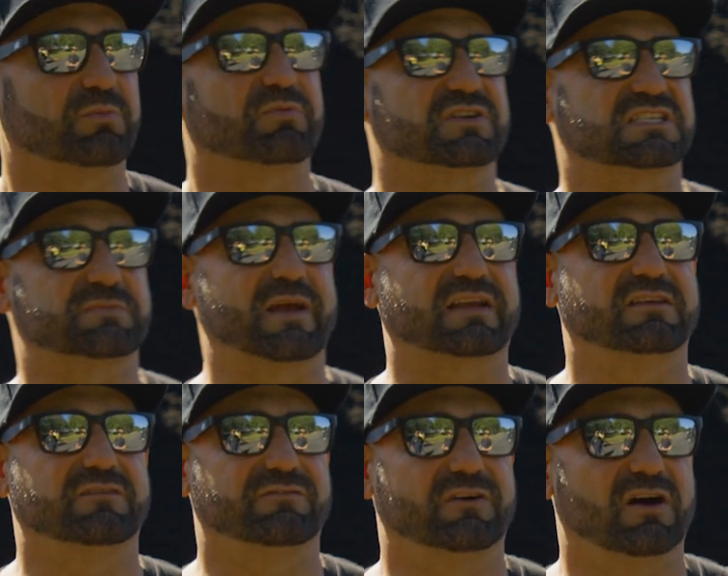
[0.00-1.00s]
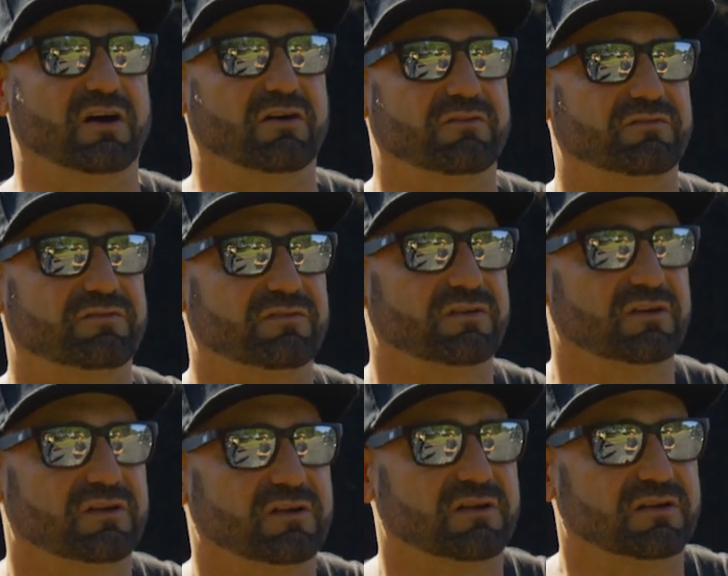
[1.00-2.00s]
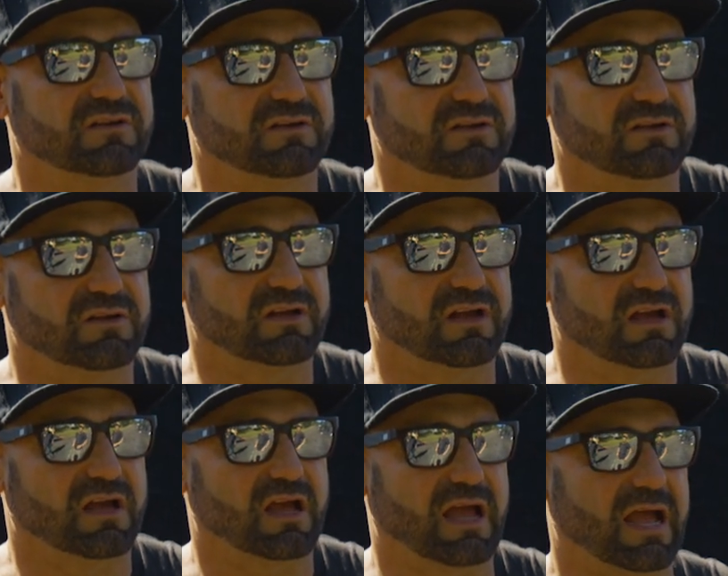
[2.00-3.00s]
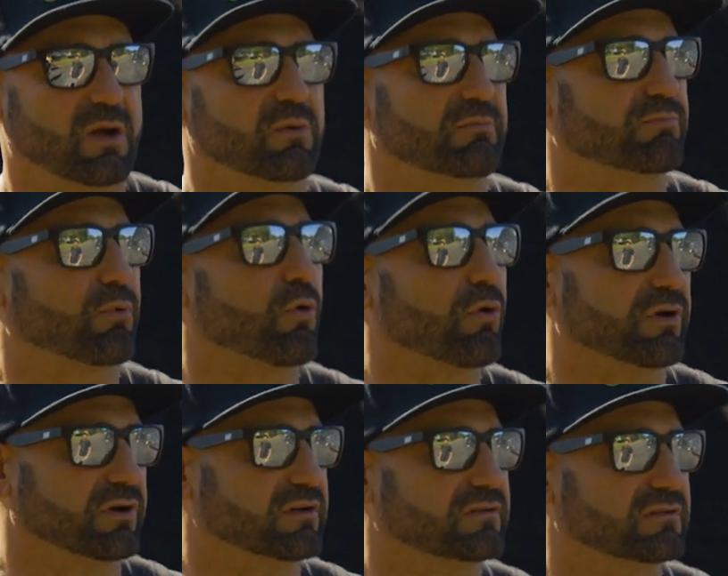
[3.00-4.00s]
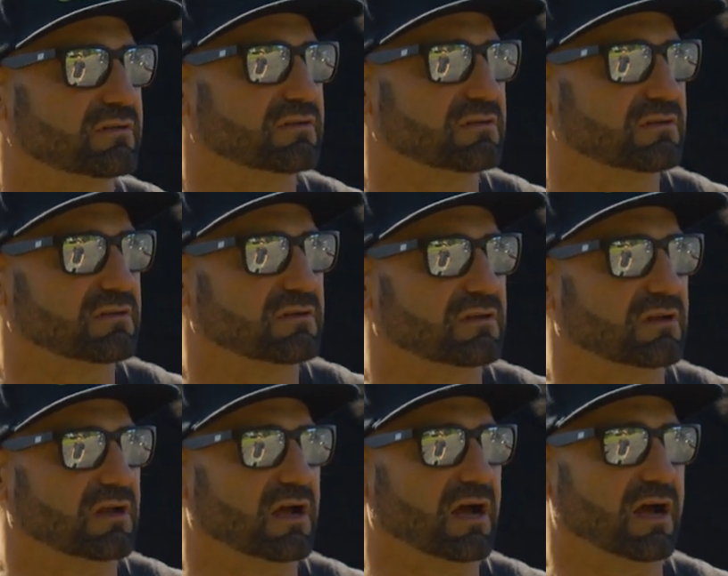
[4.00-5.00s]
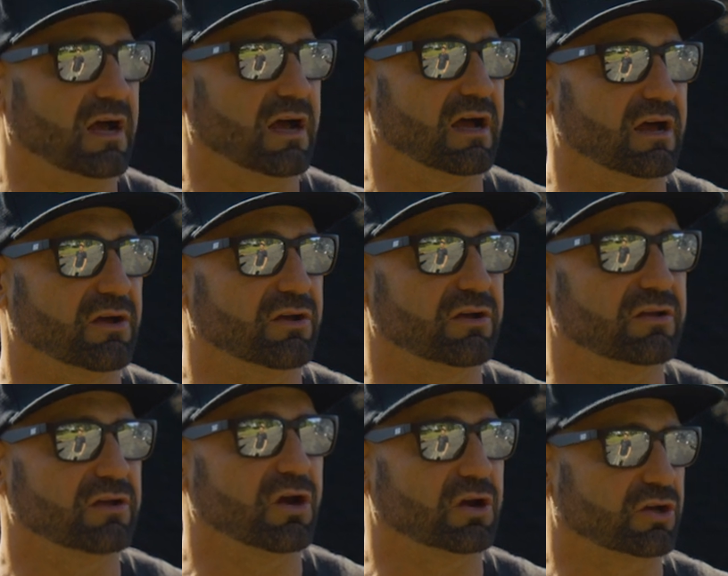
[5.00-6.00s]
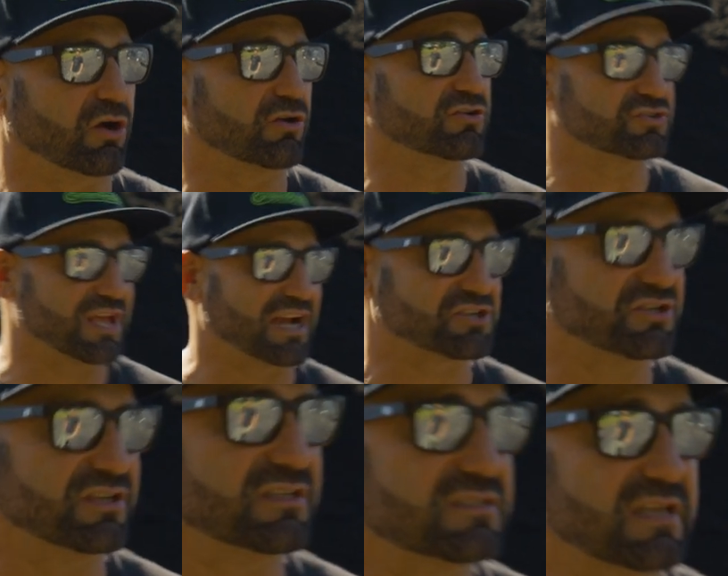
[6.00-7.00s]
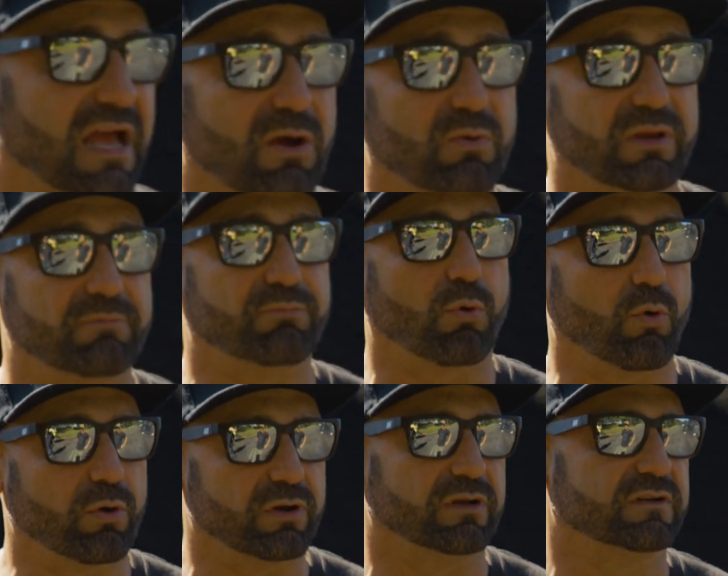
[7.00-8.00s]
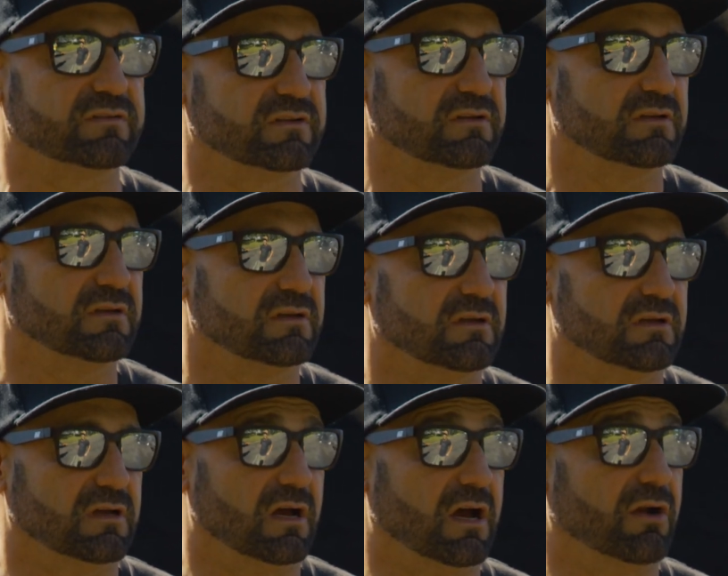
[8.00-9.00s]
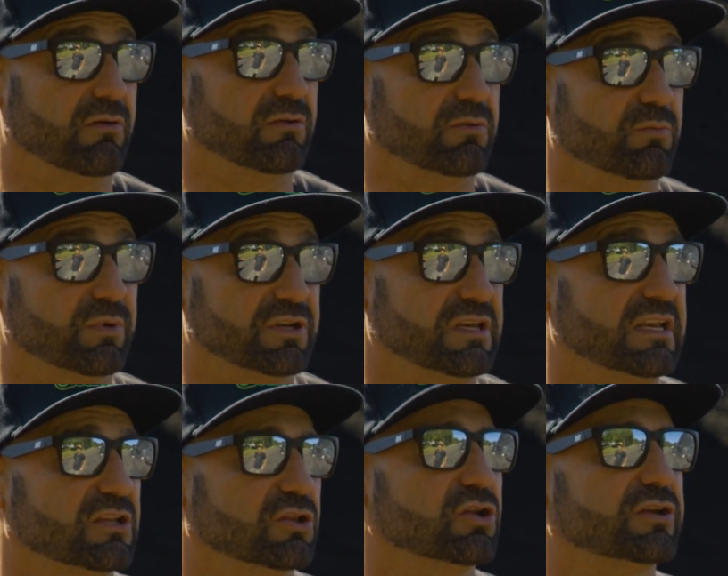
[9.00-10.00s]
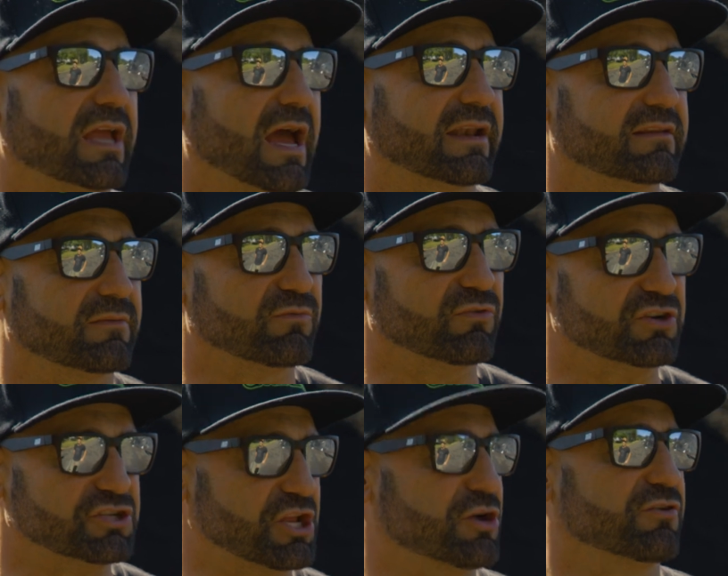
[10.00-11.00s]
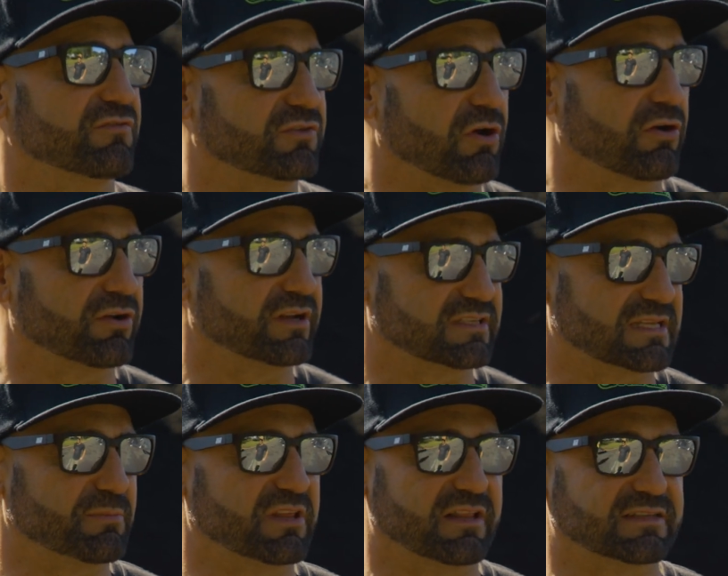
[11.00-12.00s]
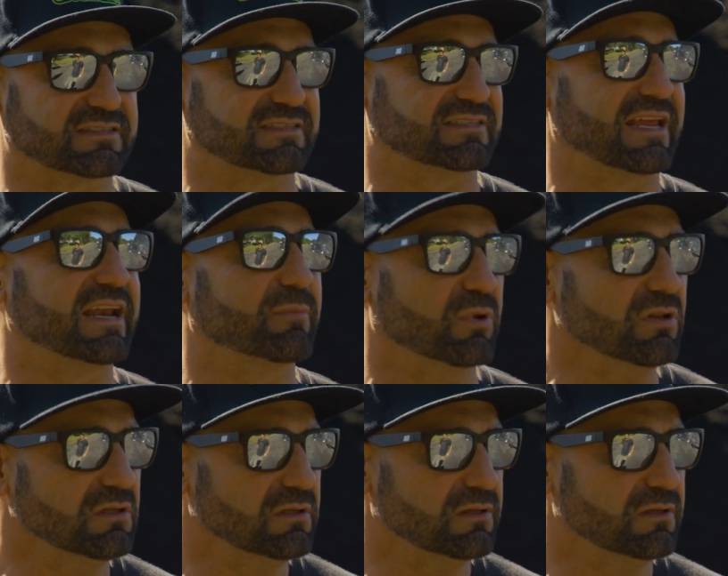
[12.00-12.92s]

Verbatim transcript: perspective of how important uh, a gardener's action is, how important uh, we need to look at regenerative gardening as something that's sustainable.